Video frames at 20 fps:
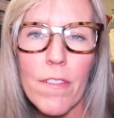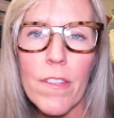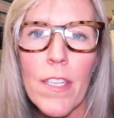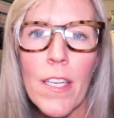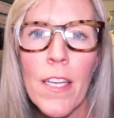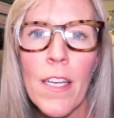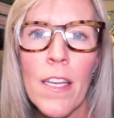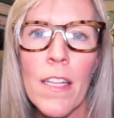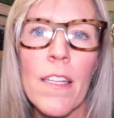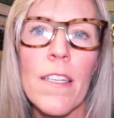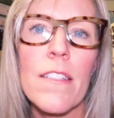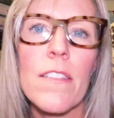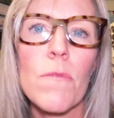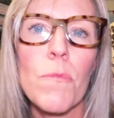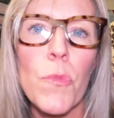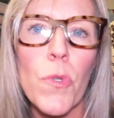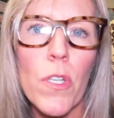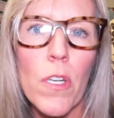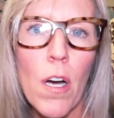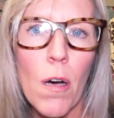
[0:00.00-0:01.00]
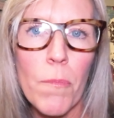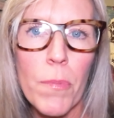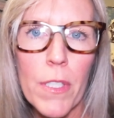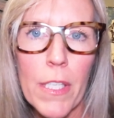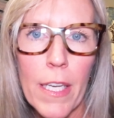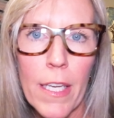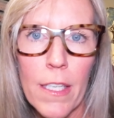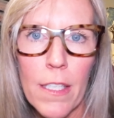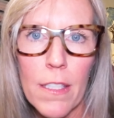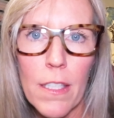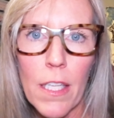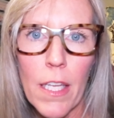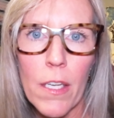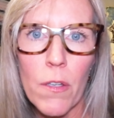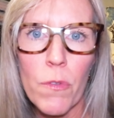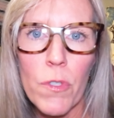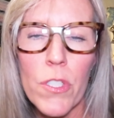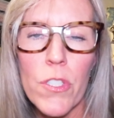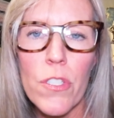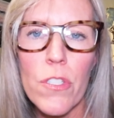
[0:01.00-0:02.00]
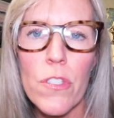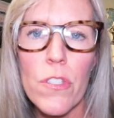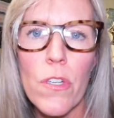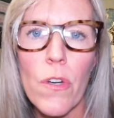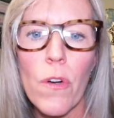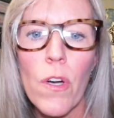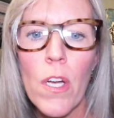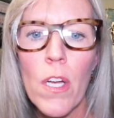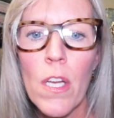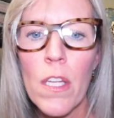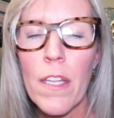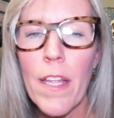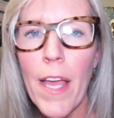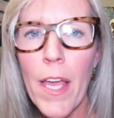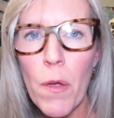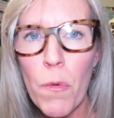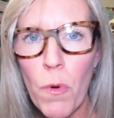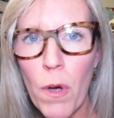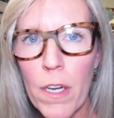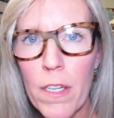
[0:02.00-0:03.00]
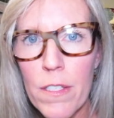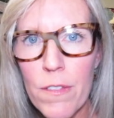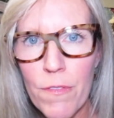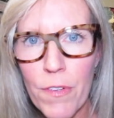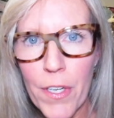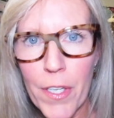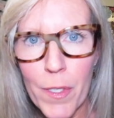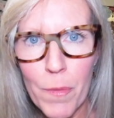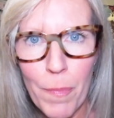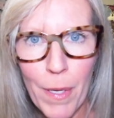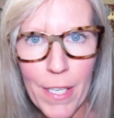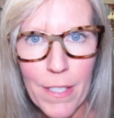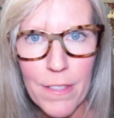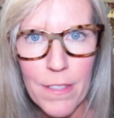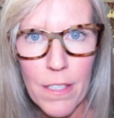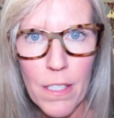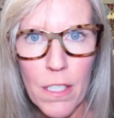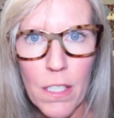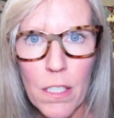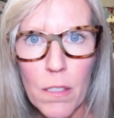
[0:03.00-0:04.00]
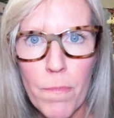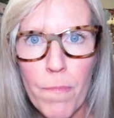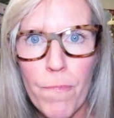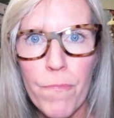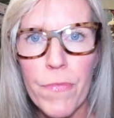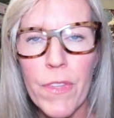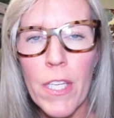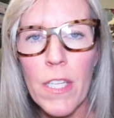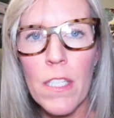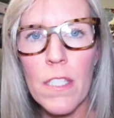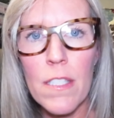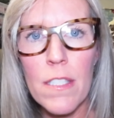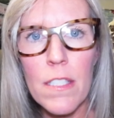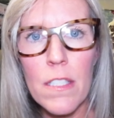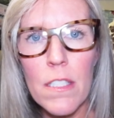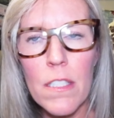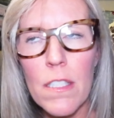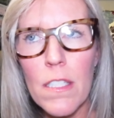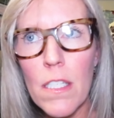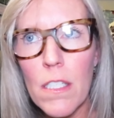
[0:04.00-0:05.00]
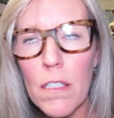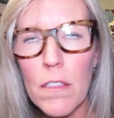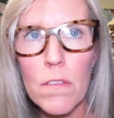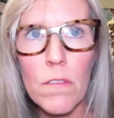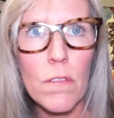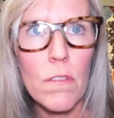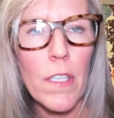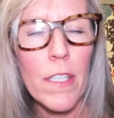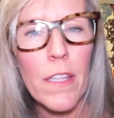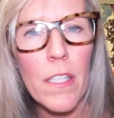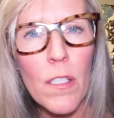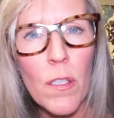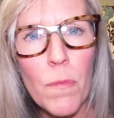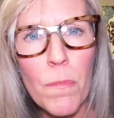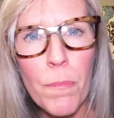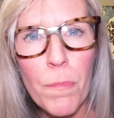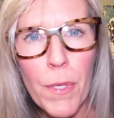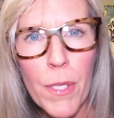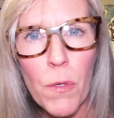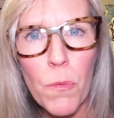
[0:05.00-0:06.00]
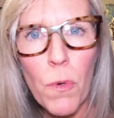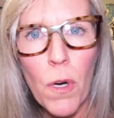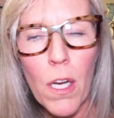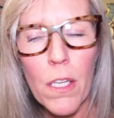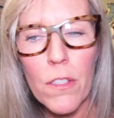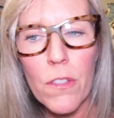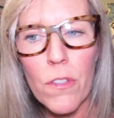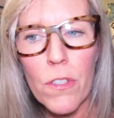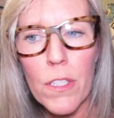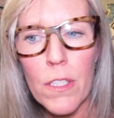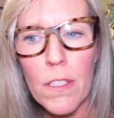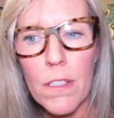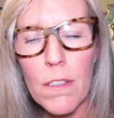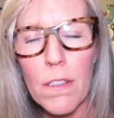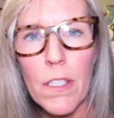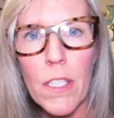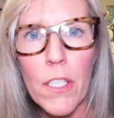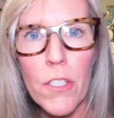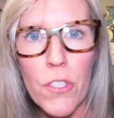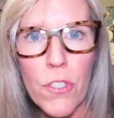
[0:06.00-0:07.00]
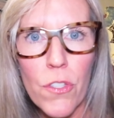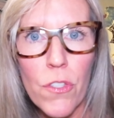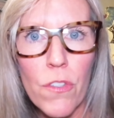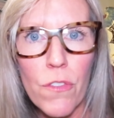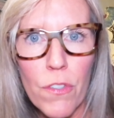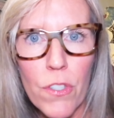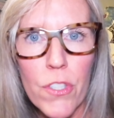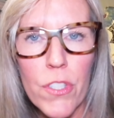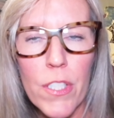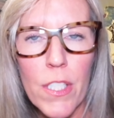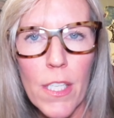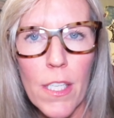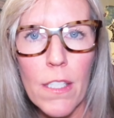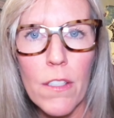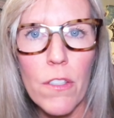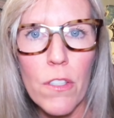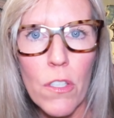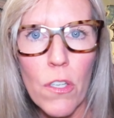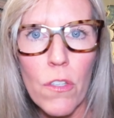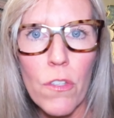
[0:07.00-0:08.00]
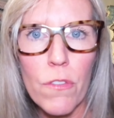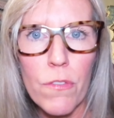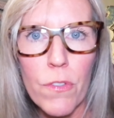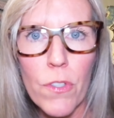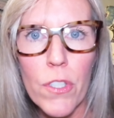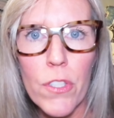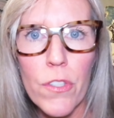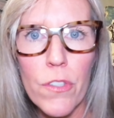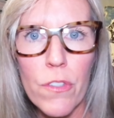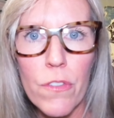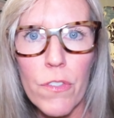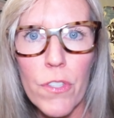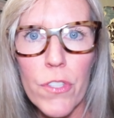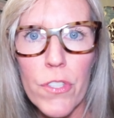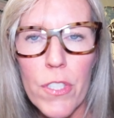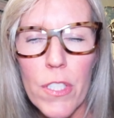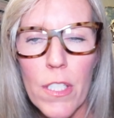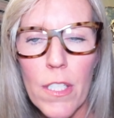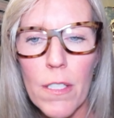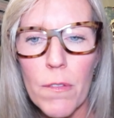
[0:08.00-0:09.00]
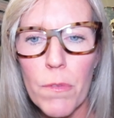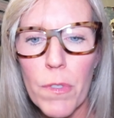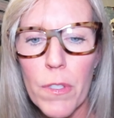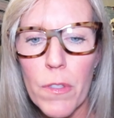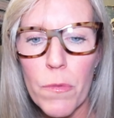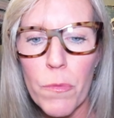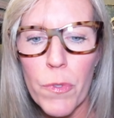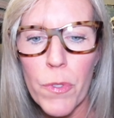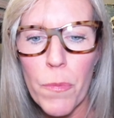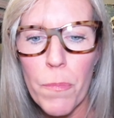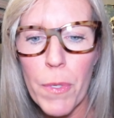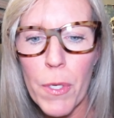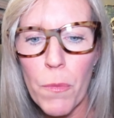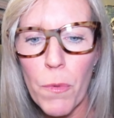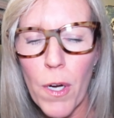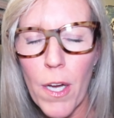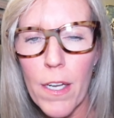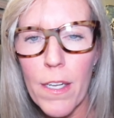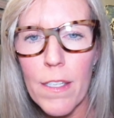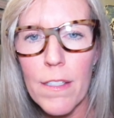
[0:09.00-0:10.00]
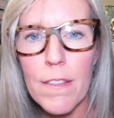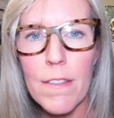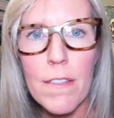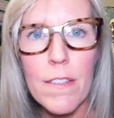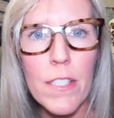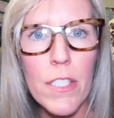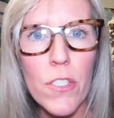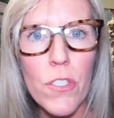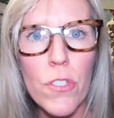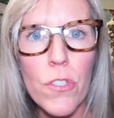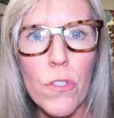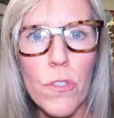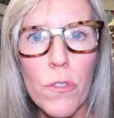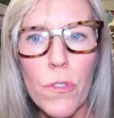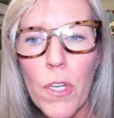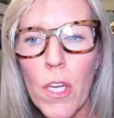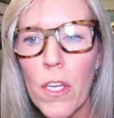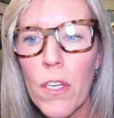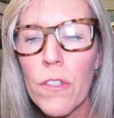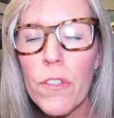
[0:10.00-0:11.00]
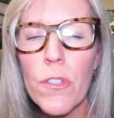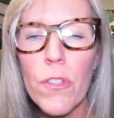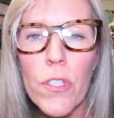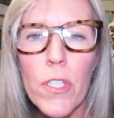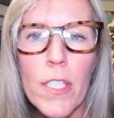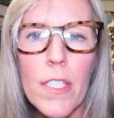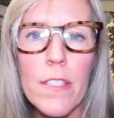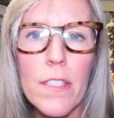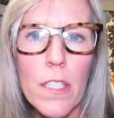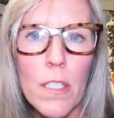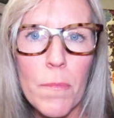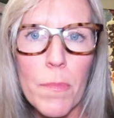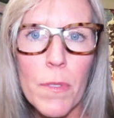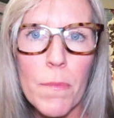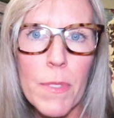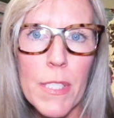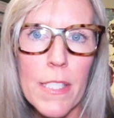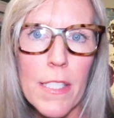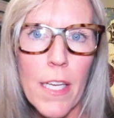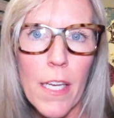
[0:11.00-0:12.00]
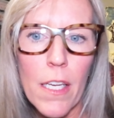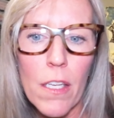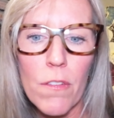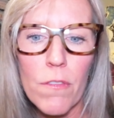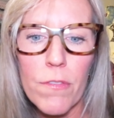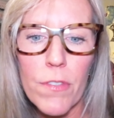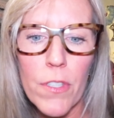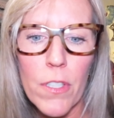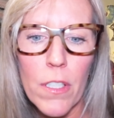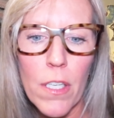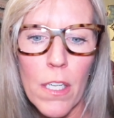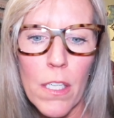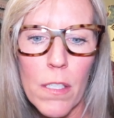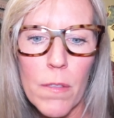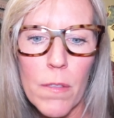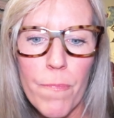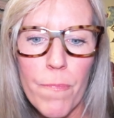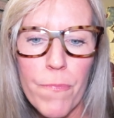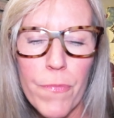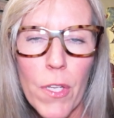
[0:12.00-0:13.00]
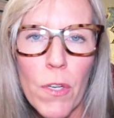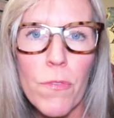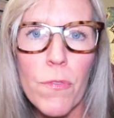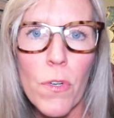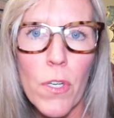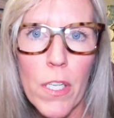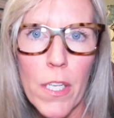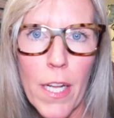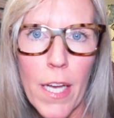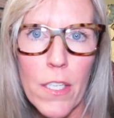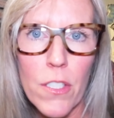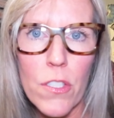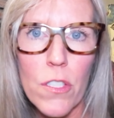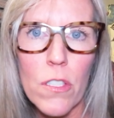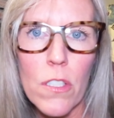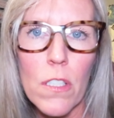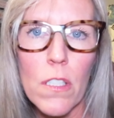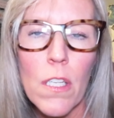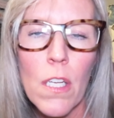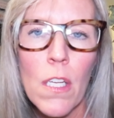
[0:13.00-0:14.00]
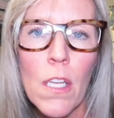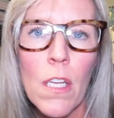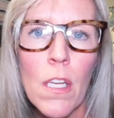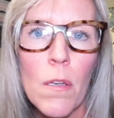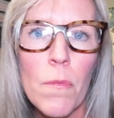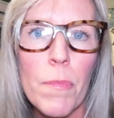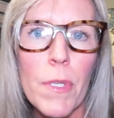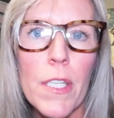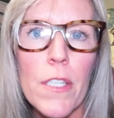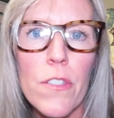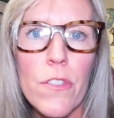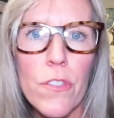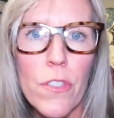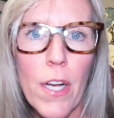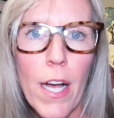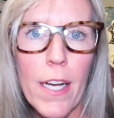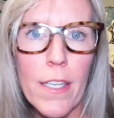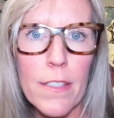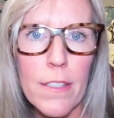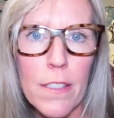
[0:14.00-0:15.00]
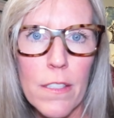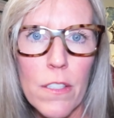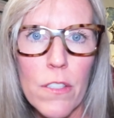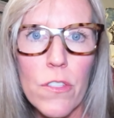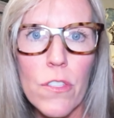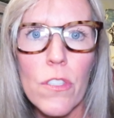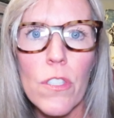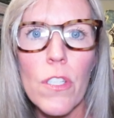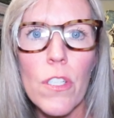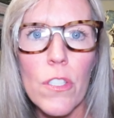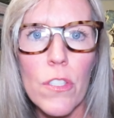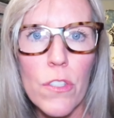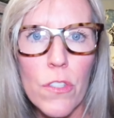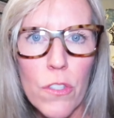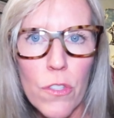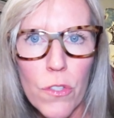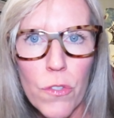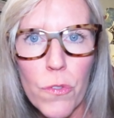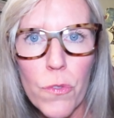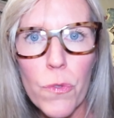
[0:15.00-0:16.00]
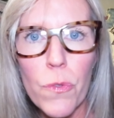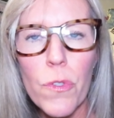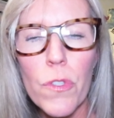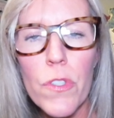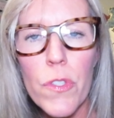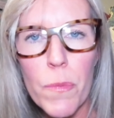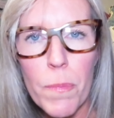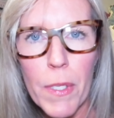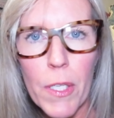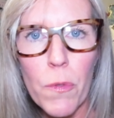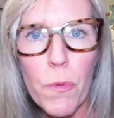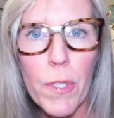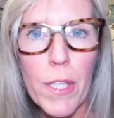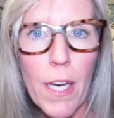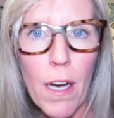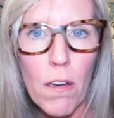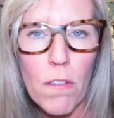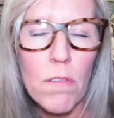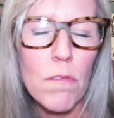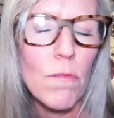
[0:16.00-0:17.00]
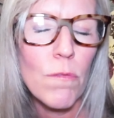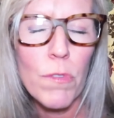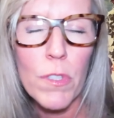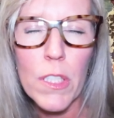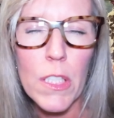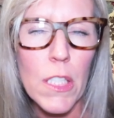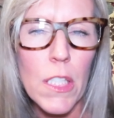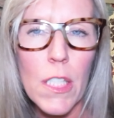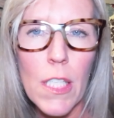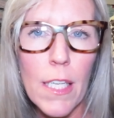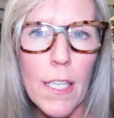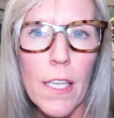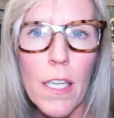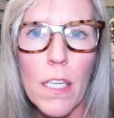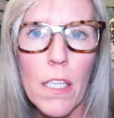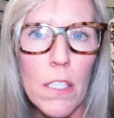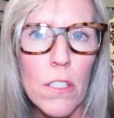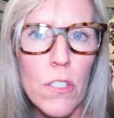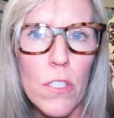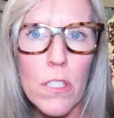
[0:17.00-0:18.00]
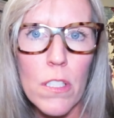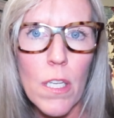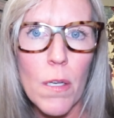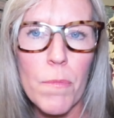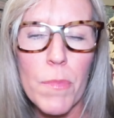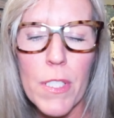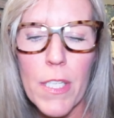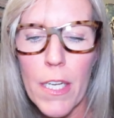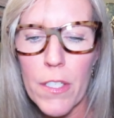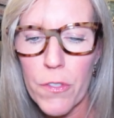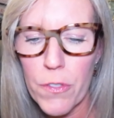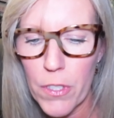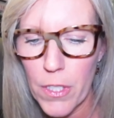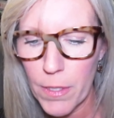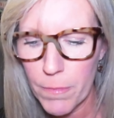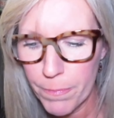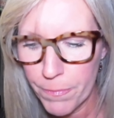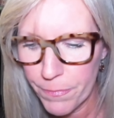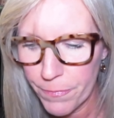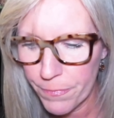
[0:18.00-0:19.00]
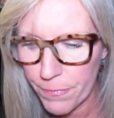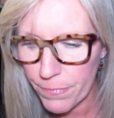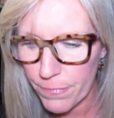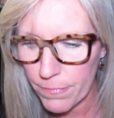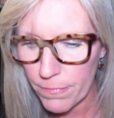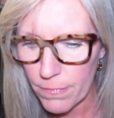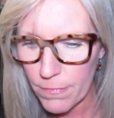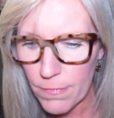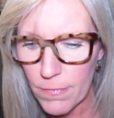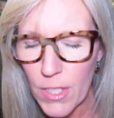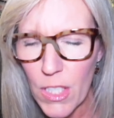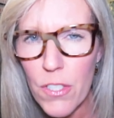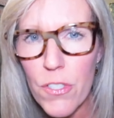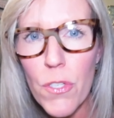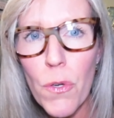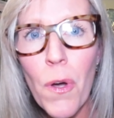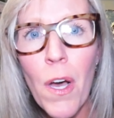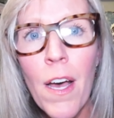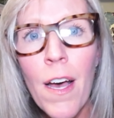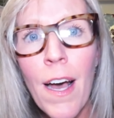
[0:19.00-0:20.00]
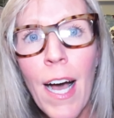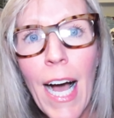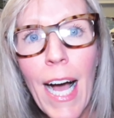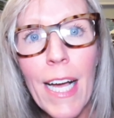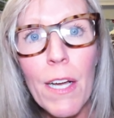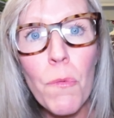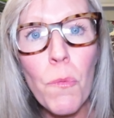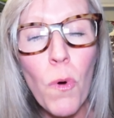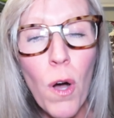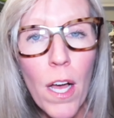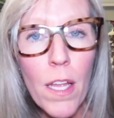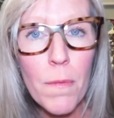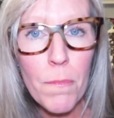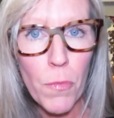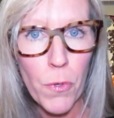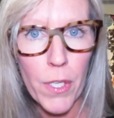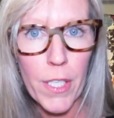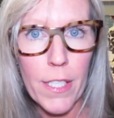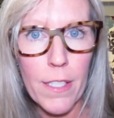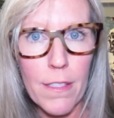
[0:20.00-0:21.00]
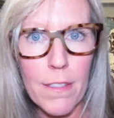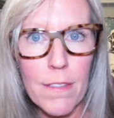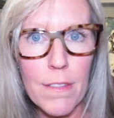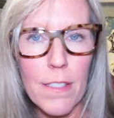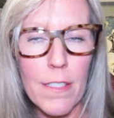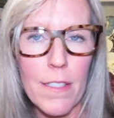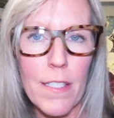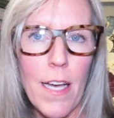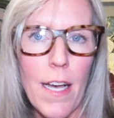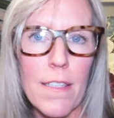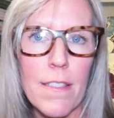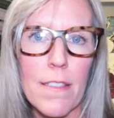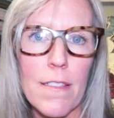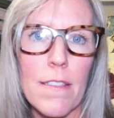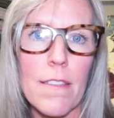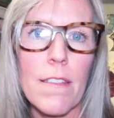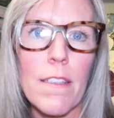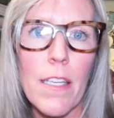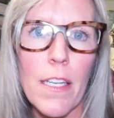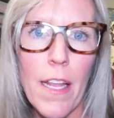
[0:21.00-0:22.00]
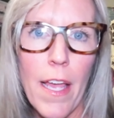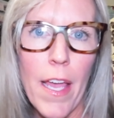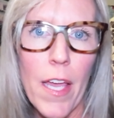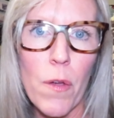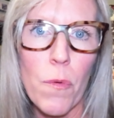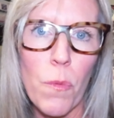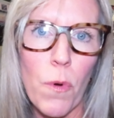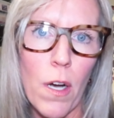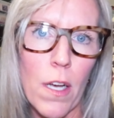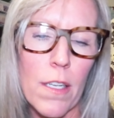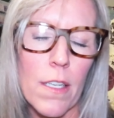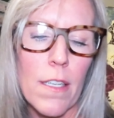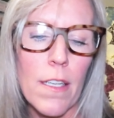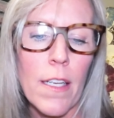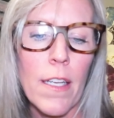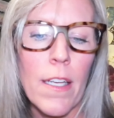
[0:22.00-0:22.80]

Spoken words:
And that's more complicated language. And so A1 is very basic. Then I think in B1 you can get to university. You can go to a foreign university with B1. And C2, you could easily be mistaken for a foreign national because your accent is good and you speak without really thinking. It just comes naturally. So I want Morgan to test in A1.